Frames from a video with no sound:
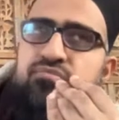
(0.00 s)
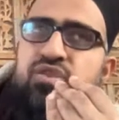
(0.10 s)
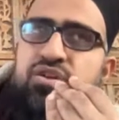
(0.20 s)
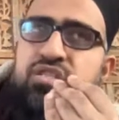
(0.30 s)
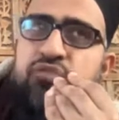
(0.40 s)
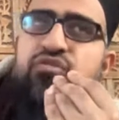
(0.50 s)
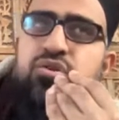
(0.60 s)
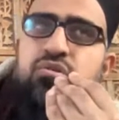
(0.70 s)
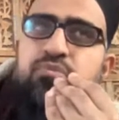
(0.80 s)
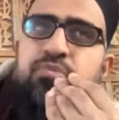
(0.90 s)
very
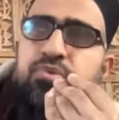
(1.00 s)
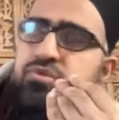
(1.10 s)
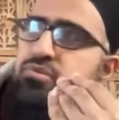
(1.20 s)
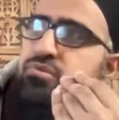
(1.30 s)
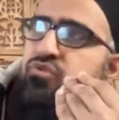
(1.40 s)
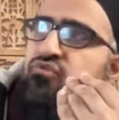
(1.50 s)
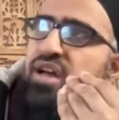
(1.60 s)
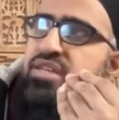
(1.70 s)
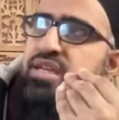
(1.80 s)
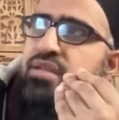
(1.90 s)
difficult people to
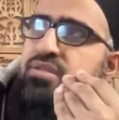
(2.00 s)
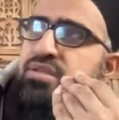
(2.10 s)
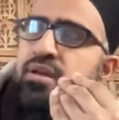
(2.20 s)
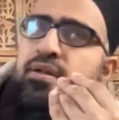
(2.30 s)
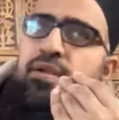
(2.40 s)
fight against.